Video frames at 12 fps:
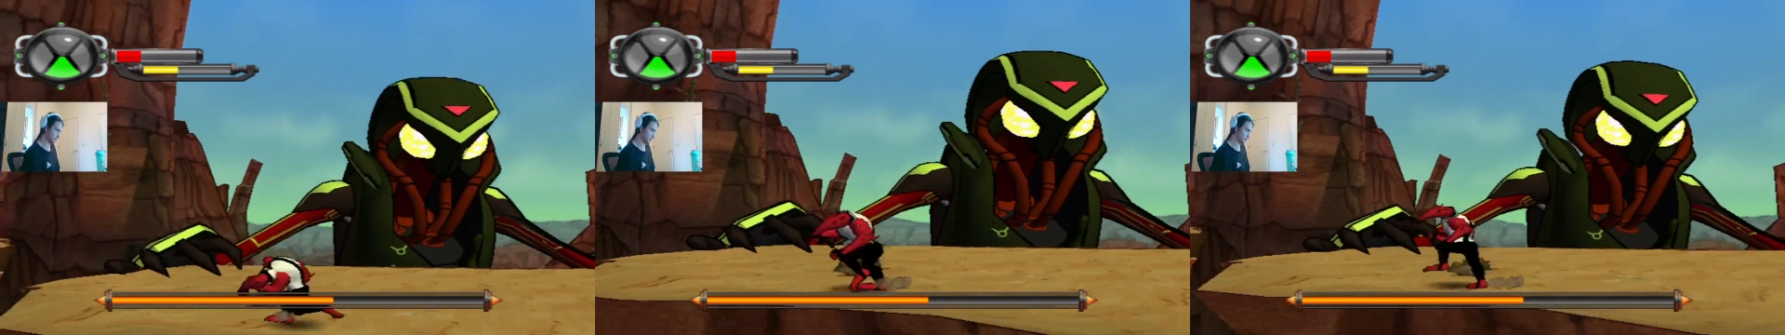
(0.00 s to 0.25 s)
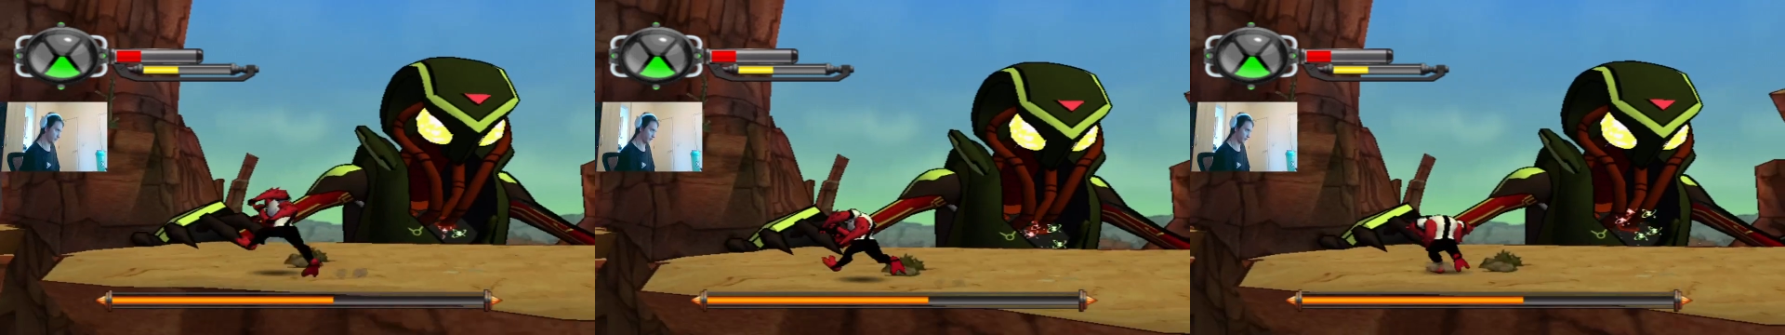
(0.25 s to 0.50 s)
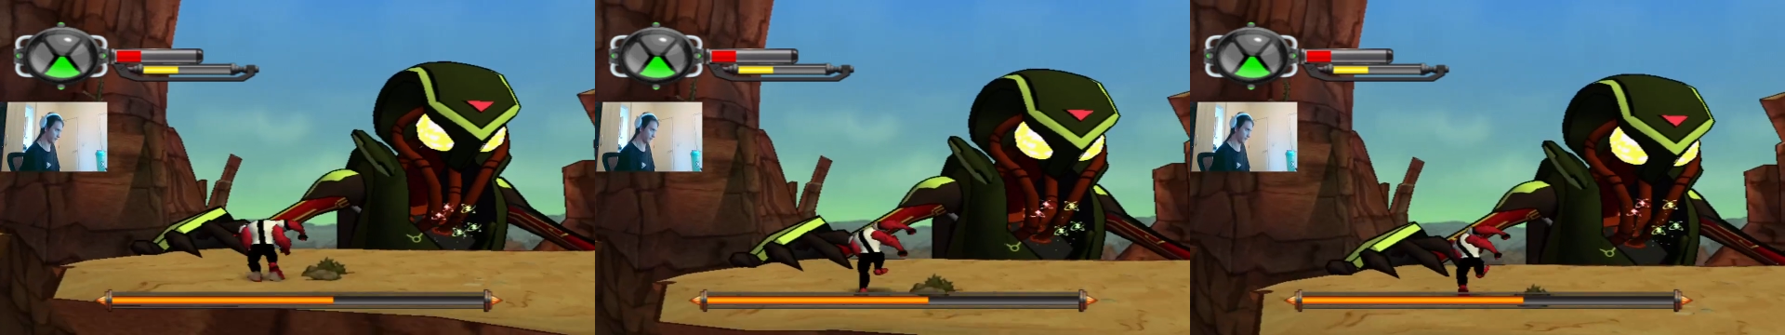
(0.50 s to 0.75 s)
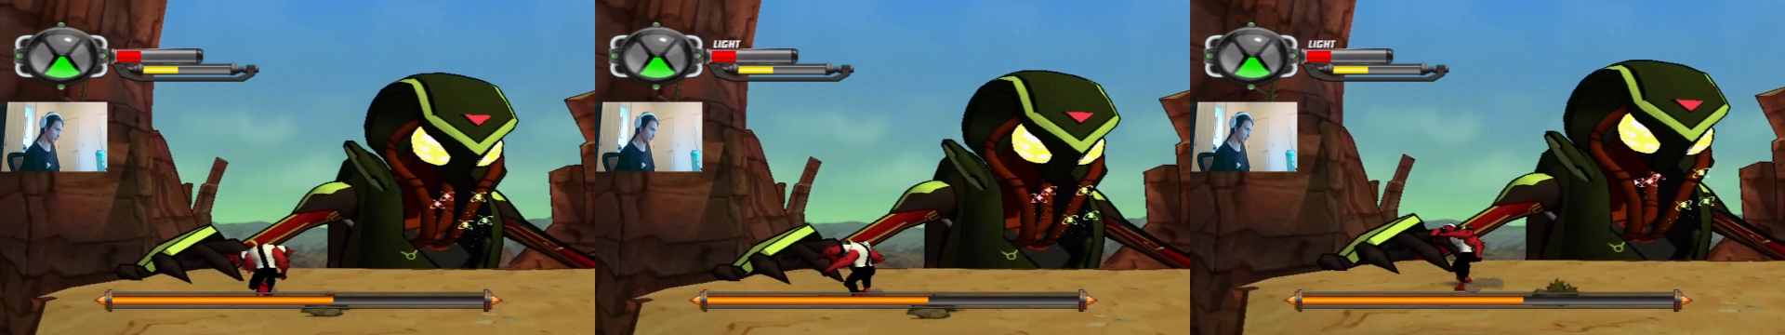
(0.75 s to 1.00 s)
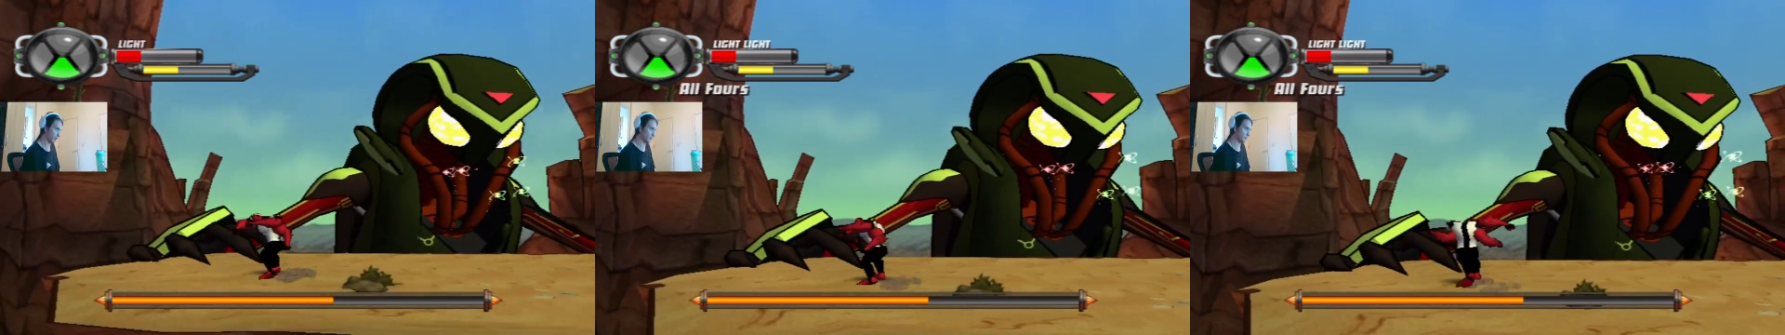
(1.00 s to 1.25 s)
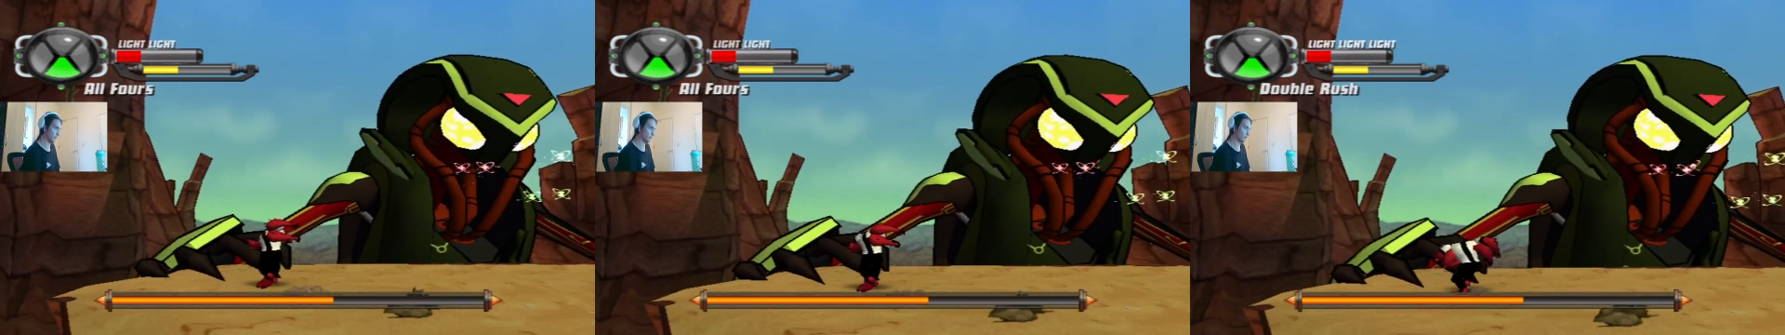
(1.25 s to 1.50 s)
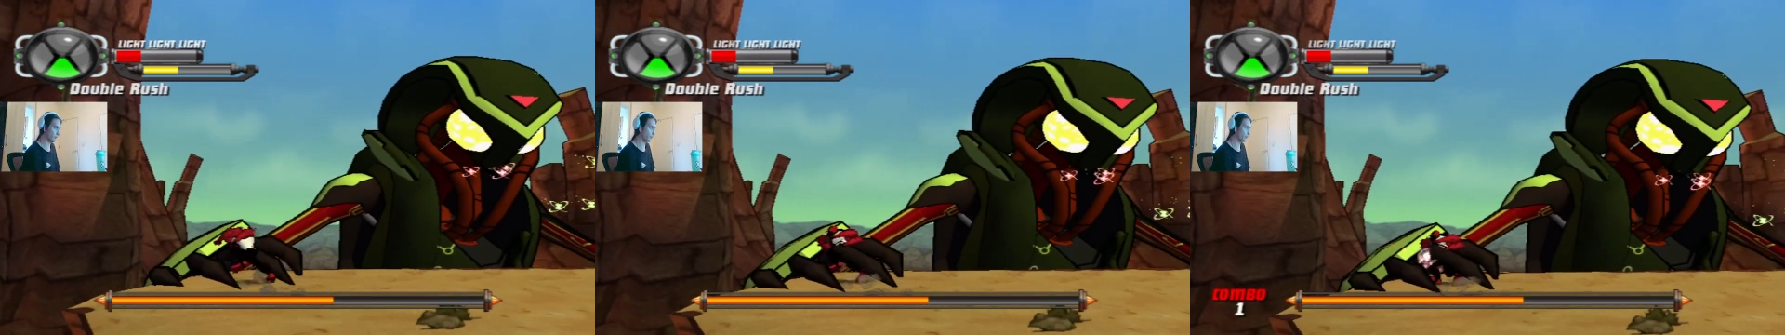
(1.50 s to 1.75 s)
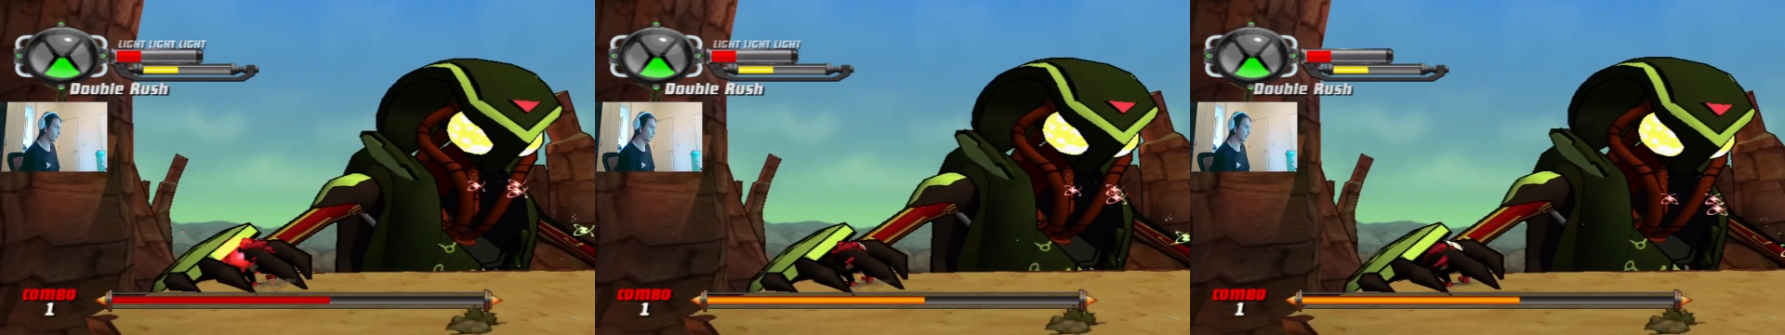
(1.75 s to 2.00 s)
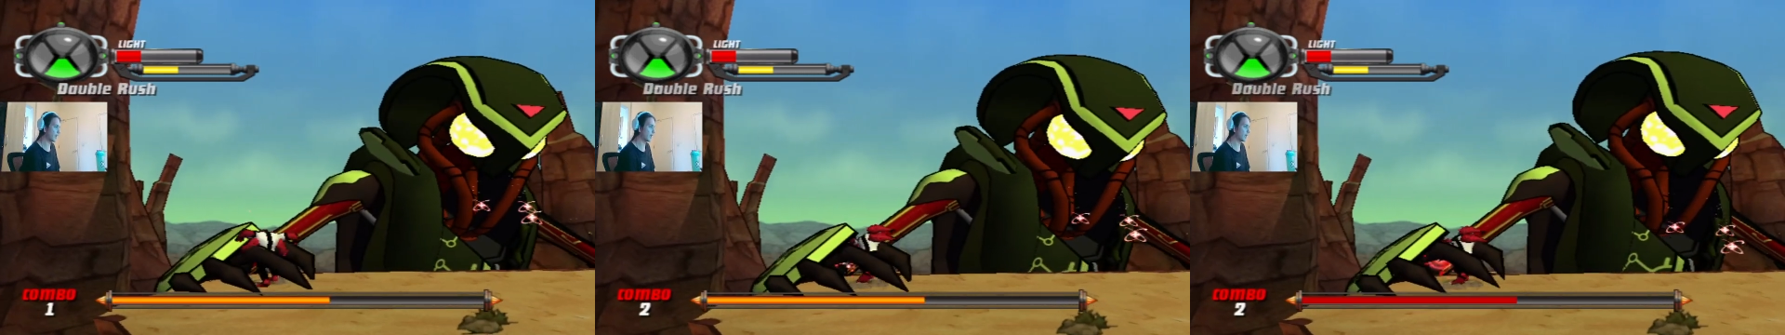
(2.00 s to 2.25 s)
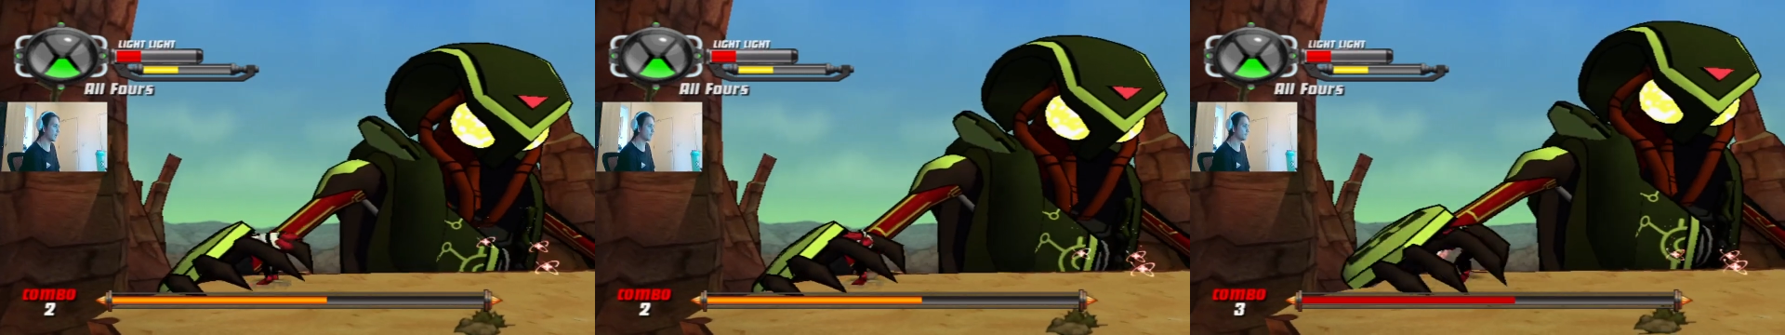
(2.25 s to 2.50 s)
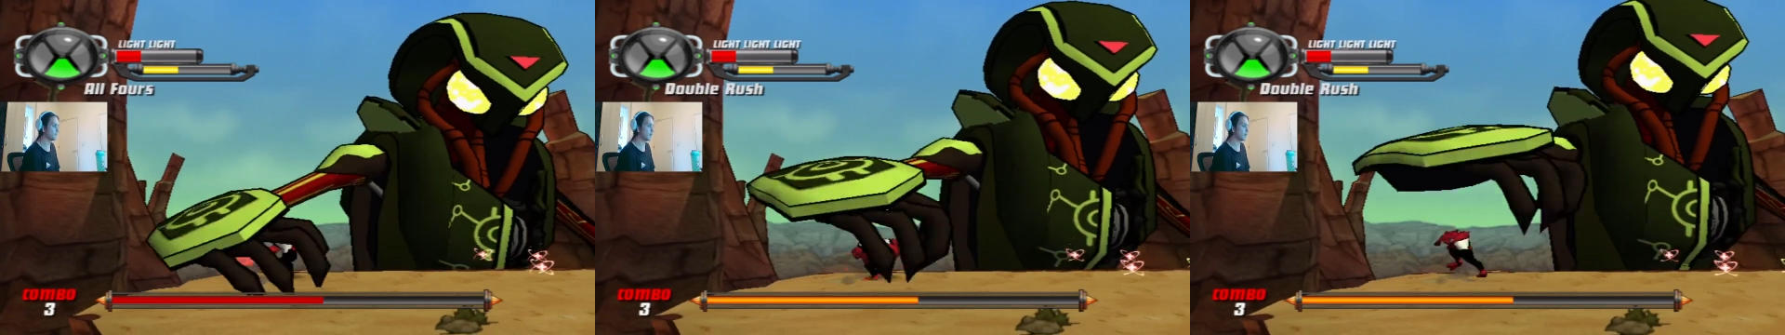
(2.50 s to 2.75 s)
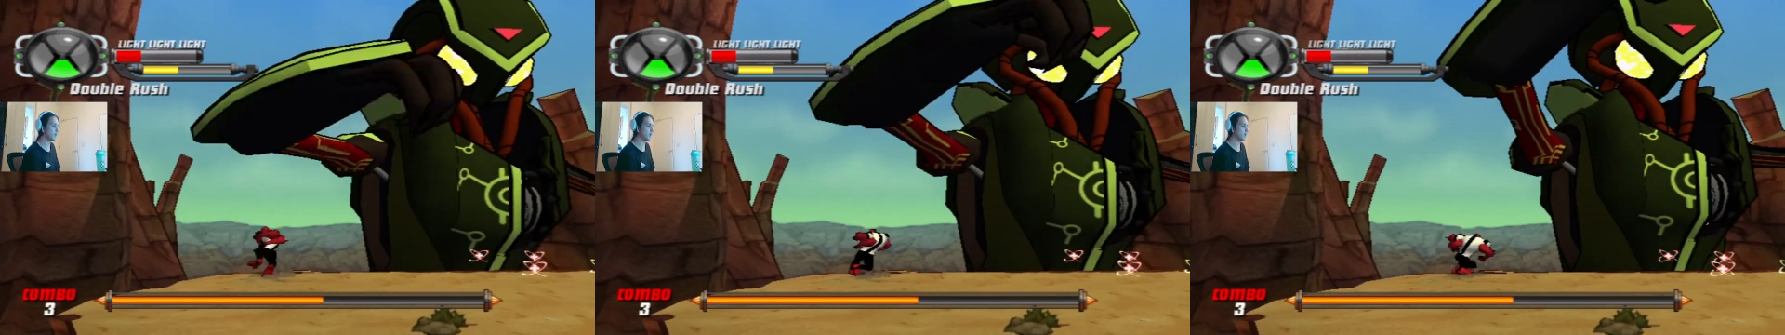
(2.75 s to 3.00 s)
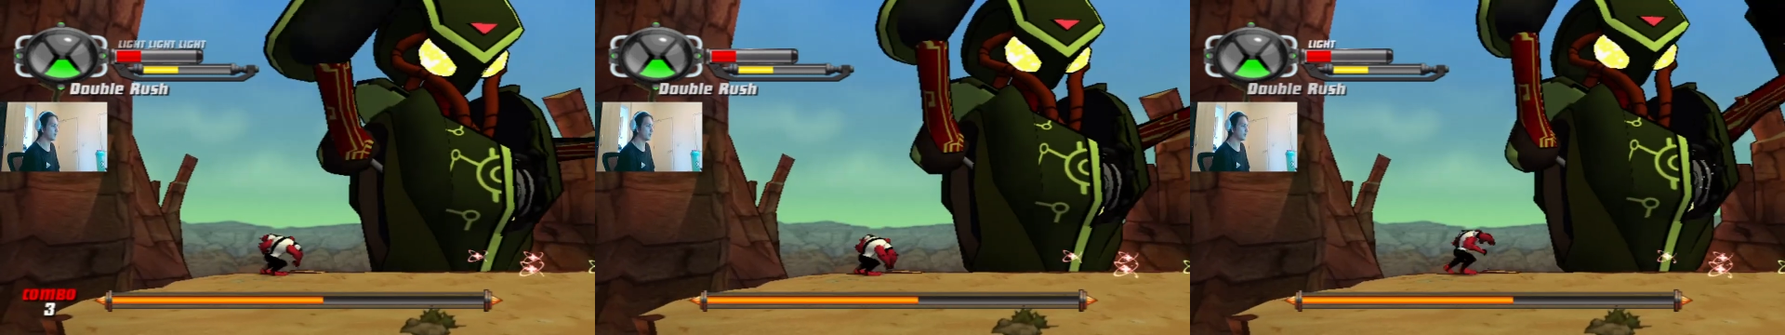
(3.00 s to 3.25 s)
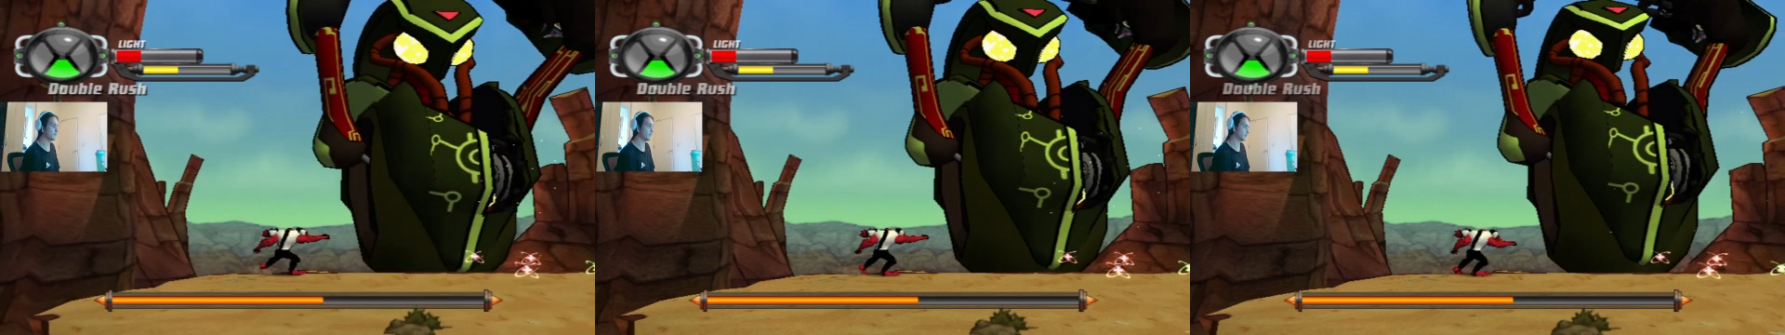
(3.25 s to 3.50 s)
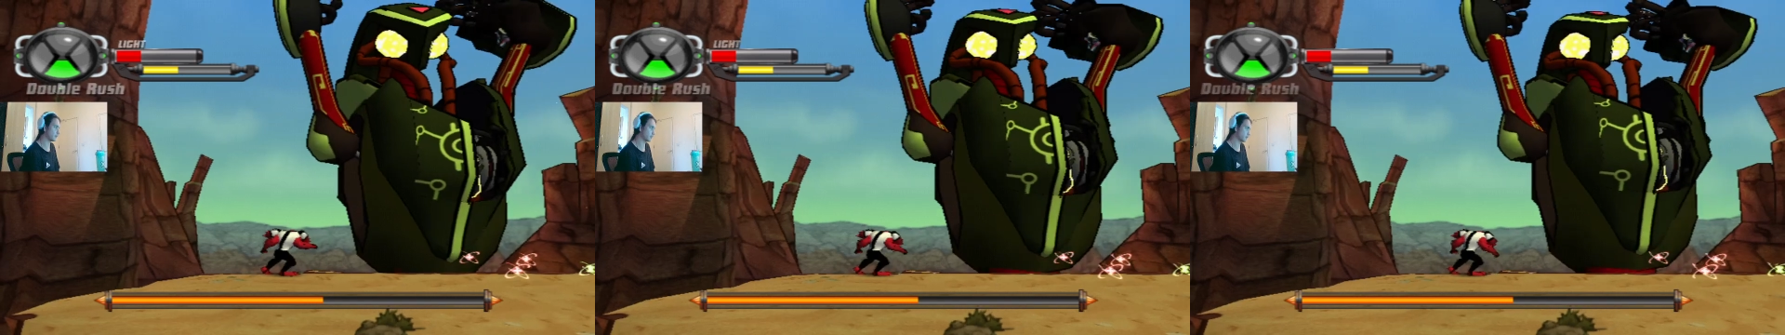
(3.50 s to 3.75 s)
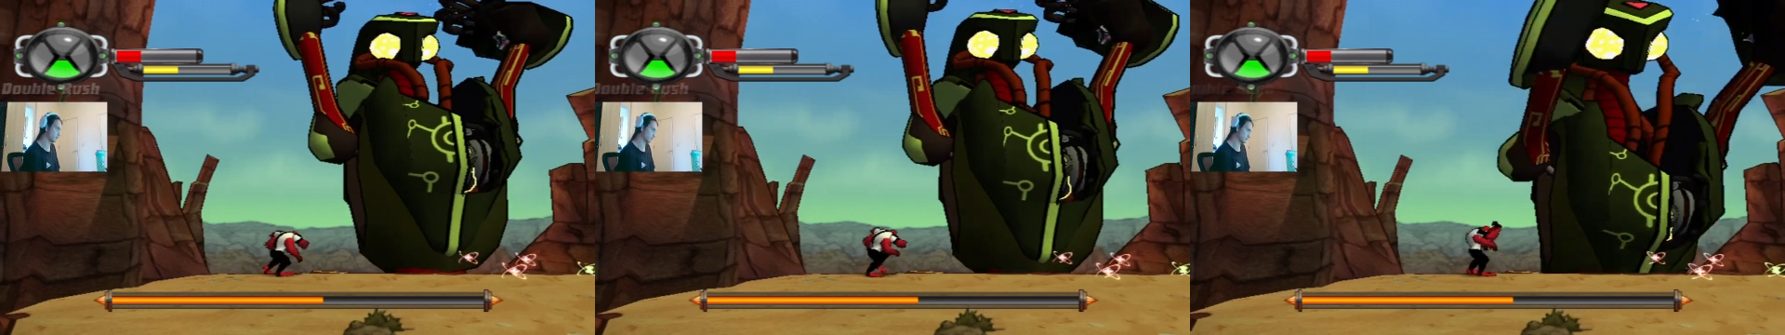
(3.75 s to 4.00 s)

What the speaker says: (no speaker visible)